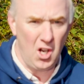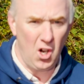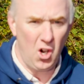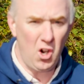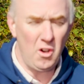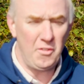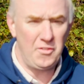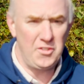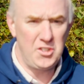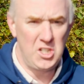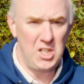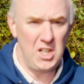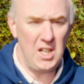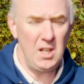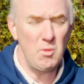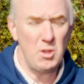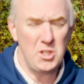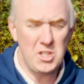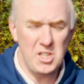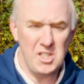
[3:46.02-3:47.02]
of
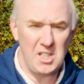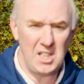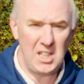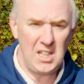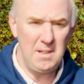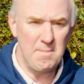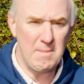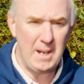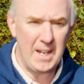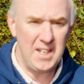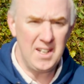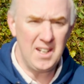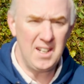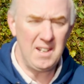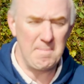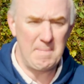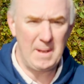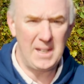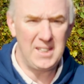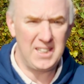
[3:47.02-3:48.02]
G, which is E minor,
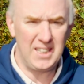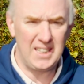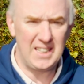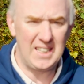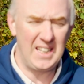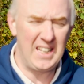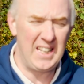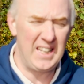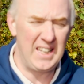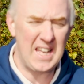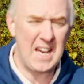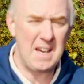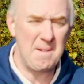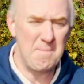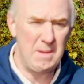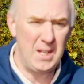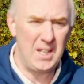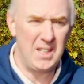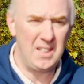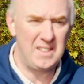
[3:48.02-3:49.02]
and basically that
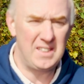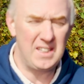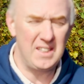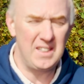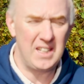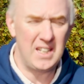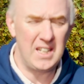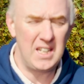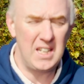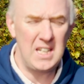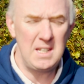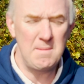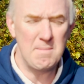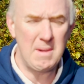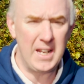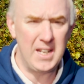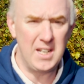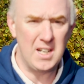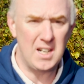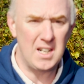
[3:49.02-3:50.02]
means that the E
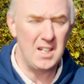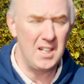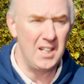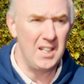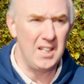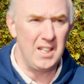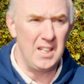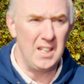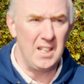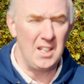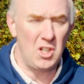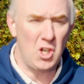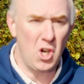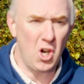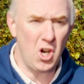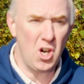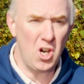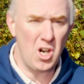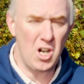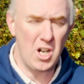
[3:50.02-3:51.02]
minor
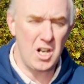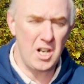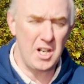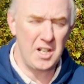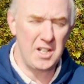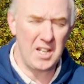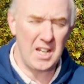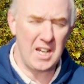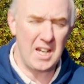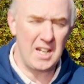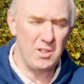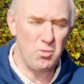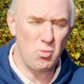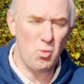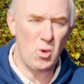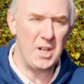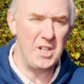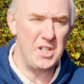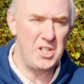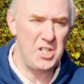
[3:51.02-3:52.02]
chord has
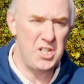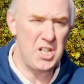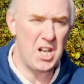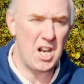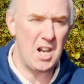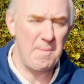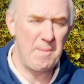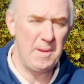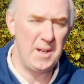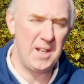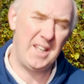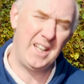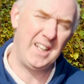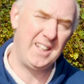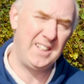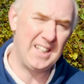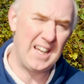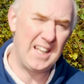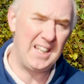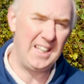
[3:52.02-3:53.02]
one sharp in it,
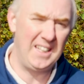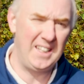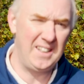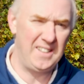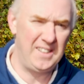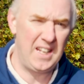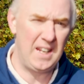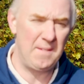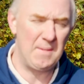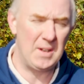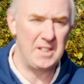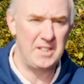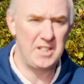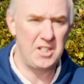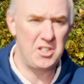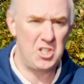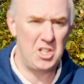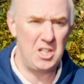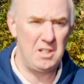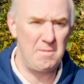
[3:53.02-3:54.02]
exactly the same as
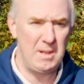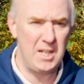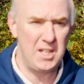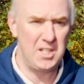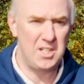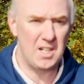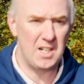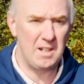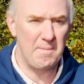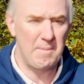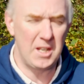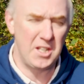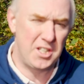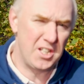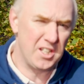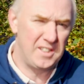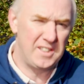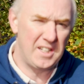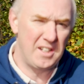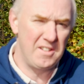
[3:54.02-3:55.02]
a G major, but it
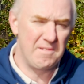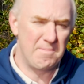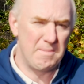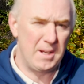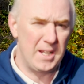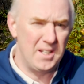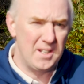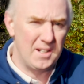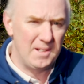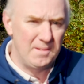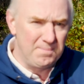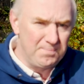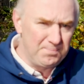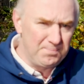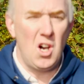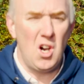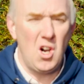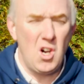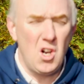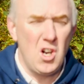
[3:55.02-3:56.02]
just sounds minor.
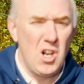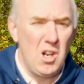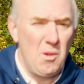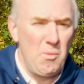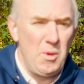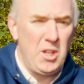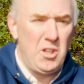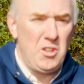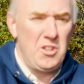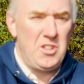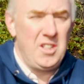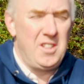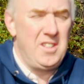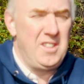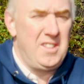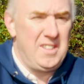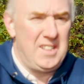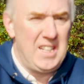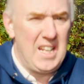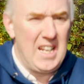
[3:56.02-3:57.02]
Or we could just
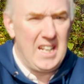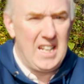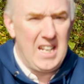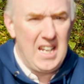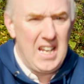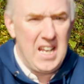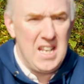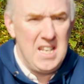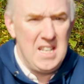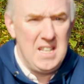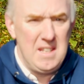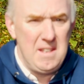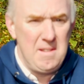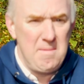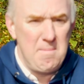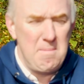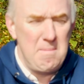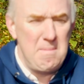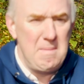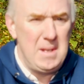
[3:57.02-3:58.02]
stick in the
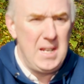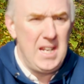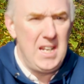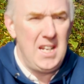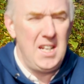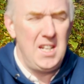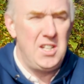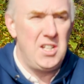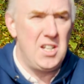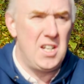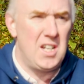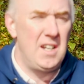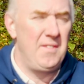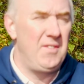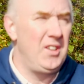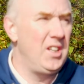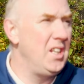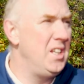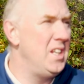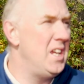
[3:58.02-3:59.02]
major,
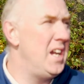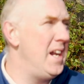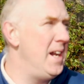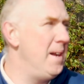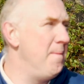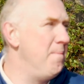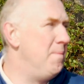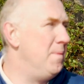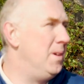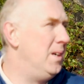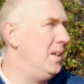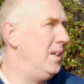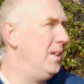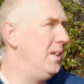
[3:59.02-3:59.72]
if you can... Um,